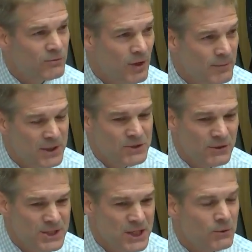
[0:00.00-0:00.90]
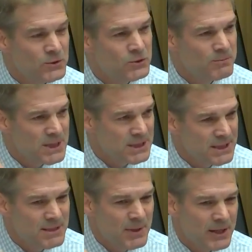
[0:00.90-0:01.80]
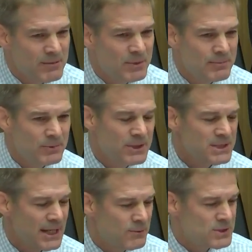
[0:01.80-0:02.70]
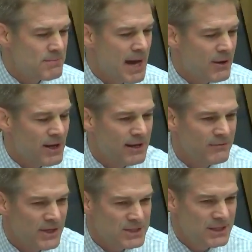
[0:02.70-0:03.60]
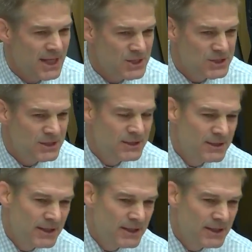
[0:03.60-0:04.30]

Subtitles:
from the Attorney General to mislead the American people and say it was a matter, not an investigation.